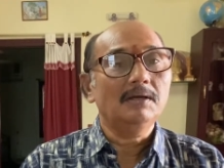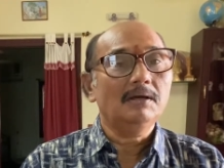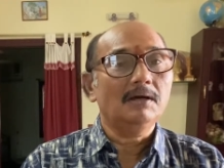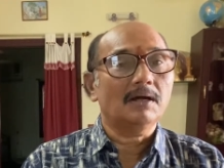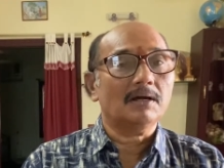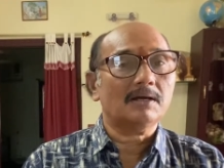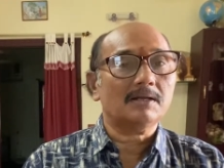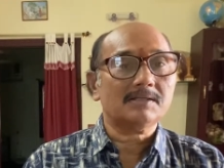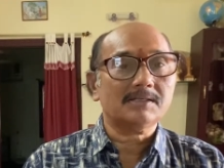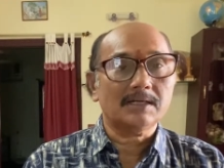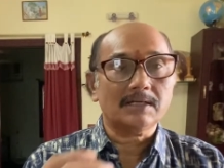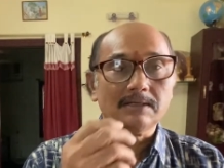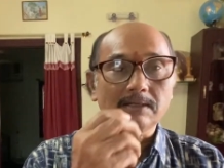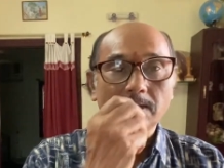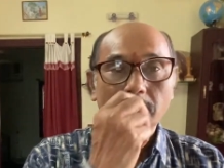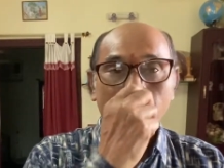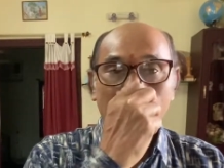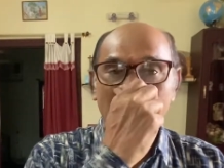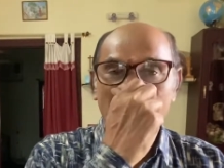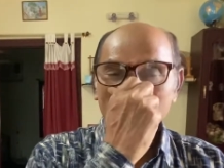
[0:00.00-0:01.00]
under section
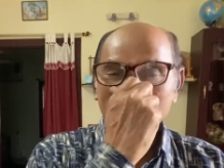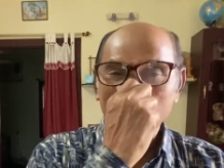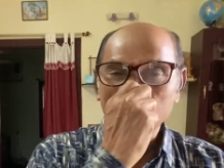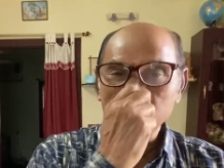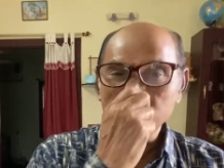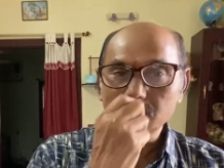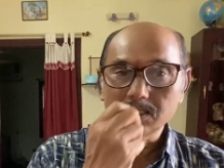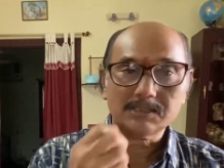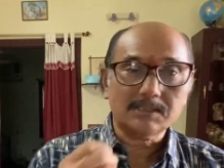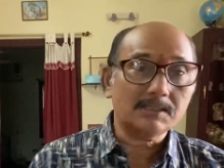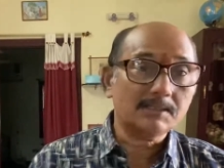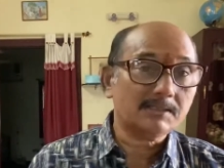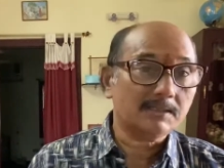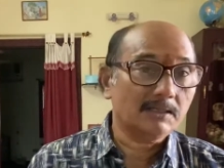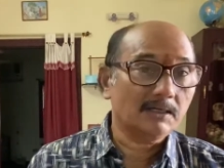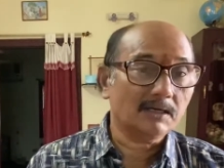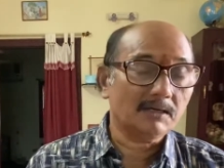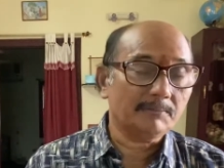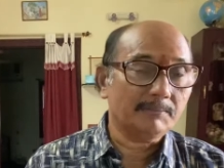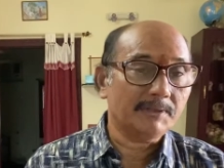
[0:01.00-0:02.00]
160
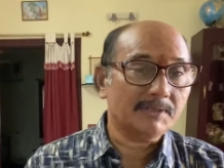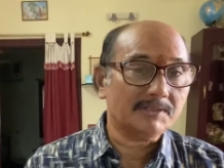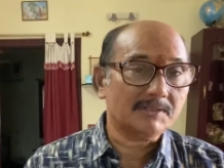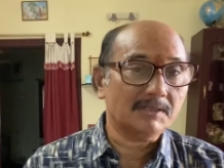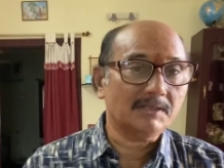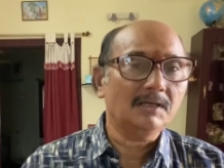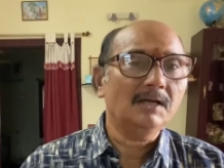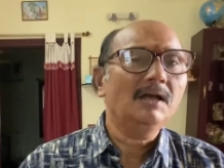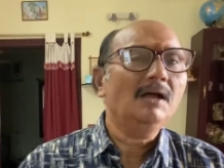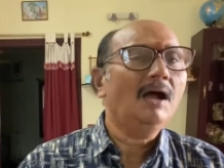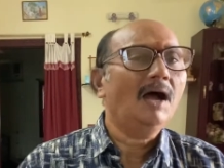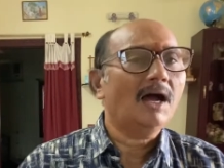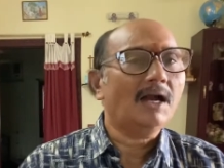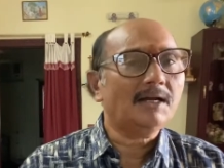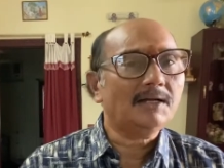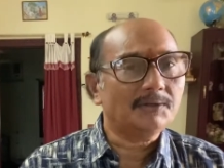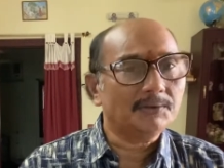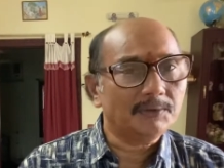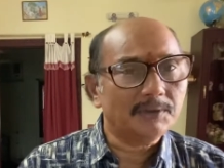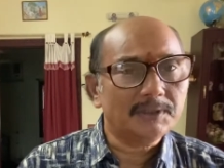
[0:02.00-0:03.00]
CRPC
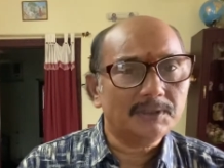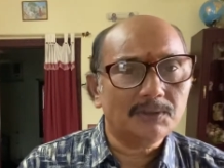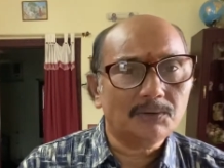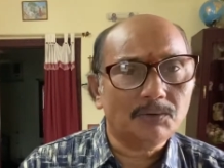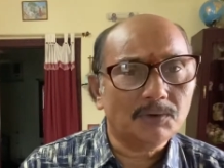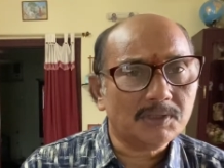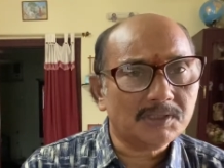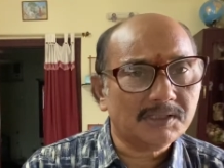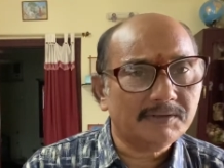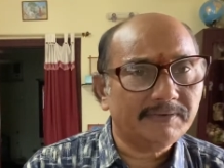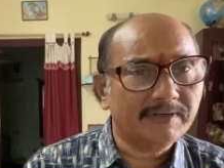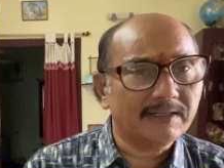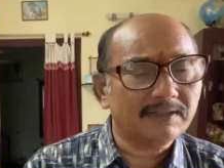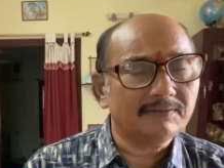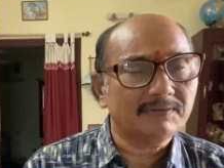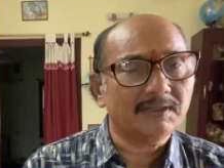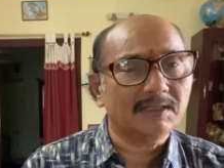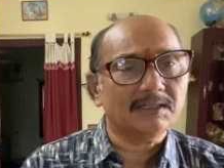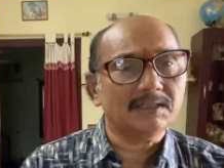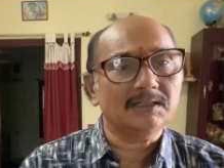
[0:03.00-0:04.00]
and during the course of
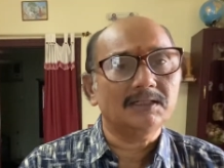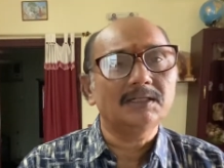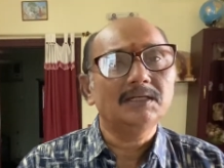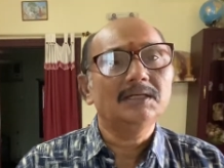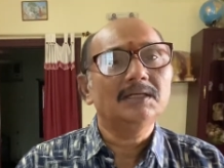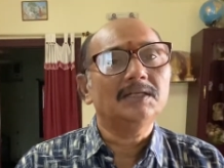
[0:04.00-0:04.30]
inquiry,